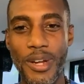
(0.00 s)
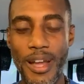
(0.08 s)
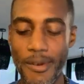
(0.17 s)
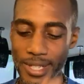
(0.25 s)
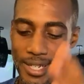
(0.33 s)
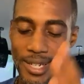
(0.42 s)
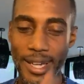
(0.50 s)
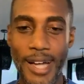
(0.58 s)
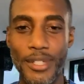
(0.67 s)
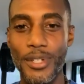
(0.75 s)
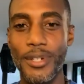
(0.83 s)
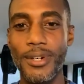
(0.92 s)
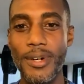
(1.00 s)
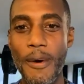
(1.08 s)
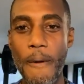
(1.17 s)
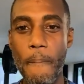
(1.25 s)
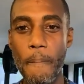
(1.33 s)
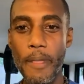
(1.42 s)
I was like, I got you.
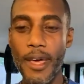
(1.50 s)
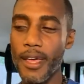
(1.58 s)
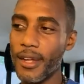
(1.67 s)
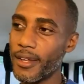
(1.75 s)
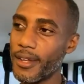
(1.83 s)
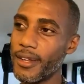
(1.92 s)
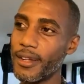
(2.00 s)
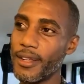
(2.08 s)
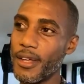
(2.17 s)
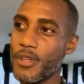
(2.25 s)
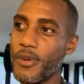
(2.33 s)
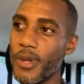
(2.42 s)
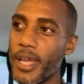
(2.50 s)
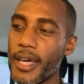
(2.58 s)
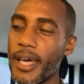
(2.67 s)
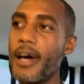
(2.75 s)
And then you were like,